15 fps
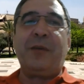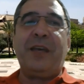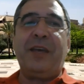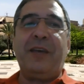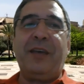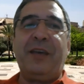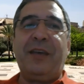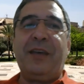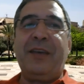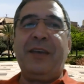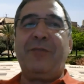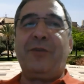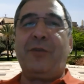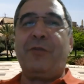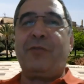uh,
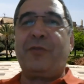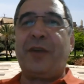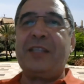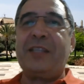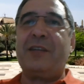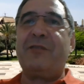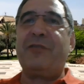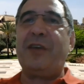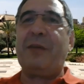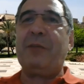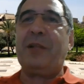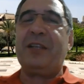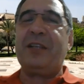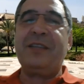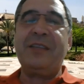from friend and
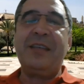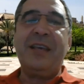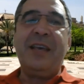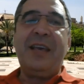family,